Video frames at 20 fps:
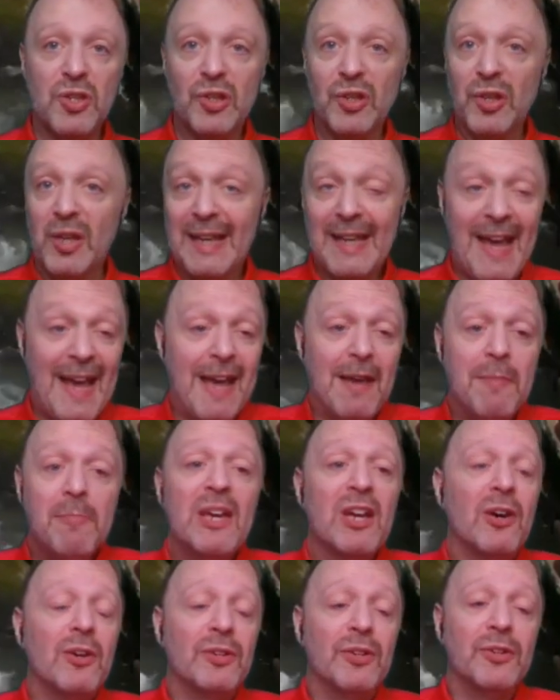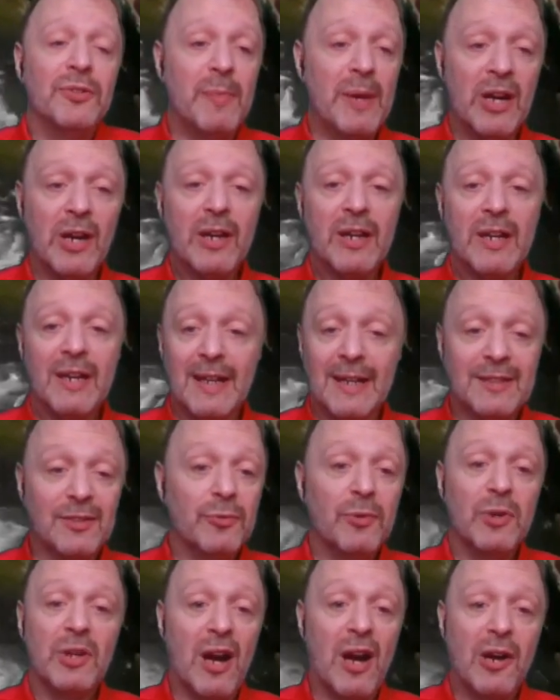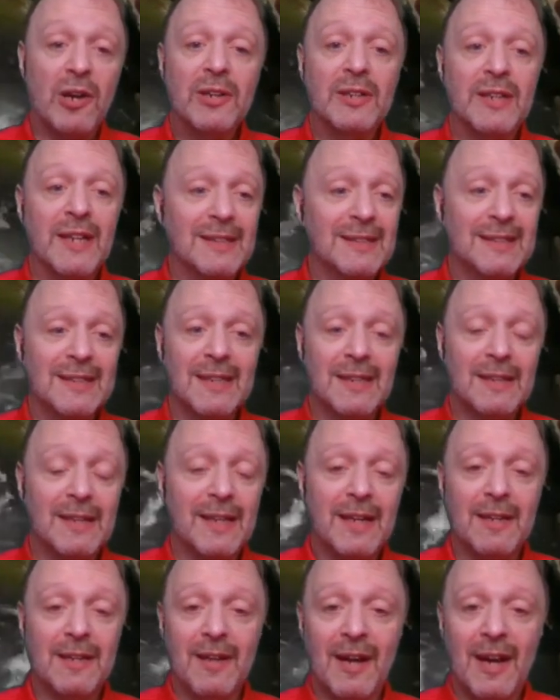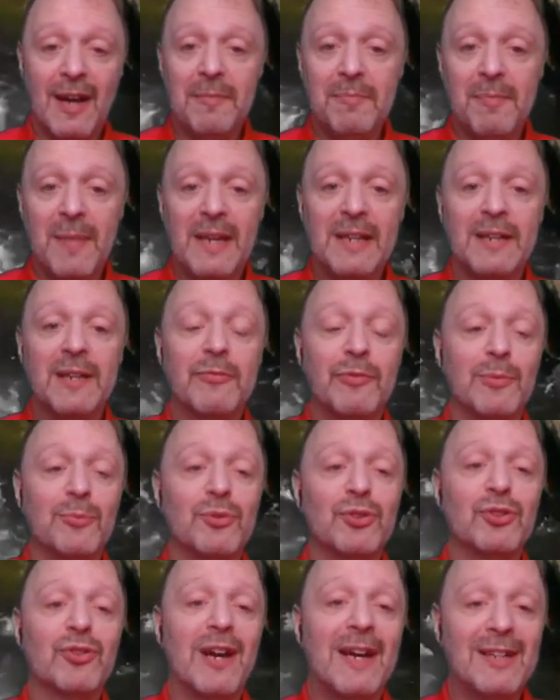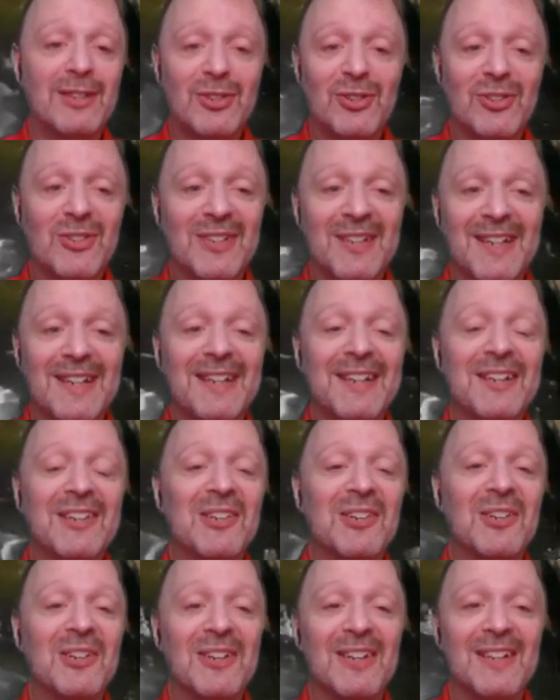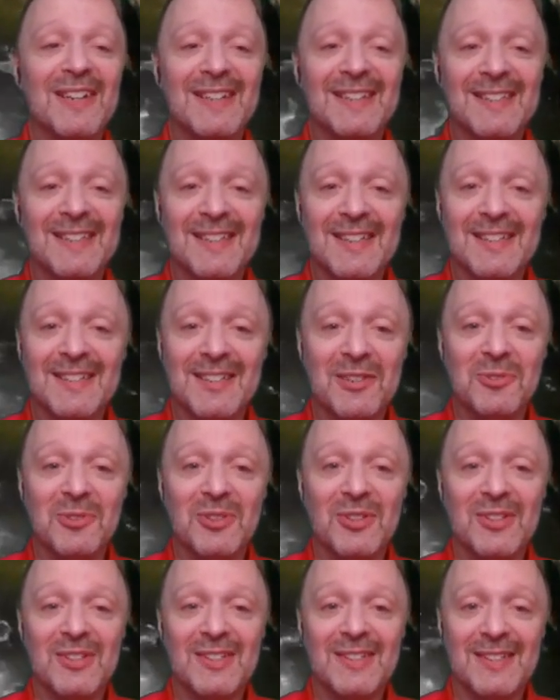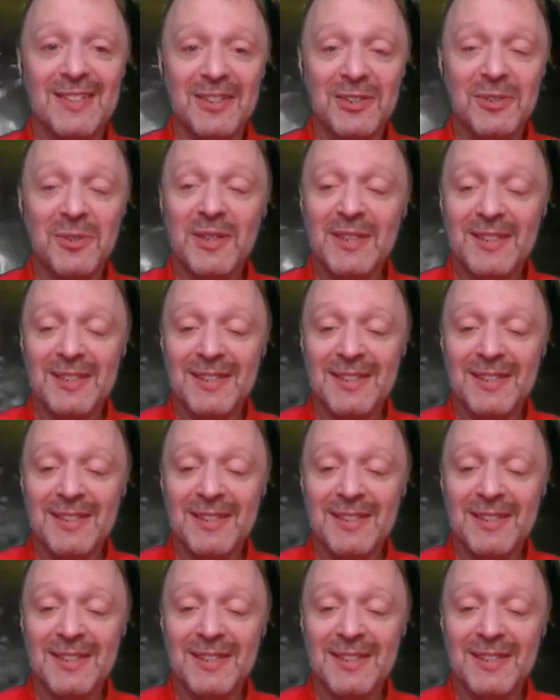It can be all numeric. That's what our data set that I made up from scratch here is going to do.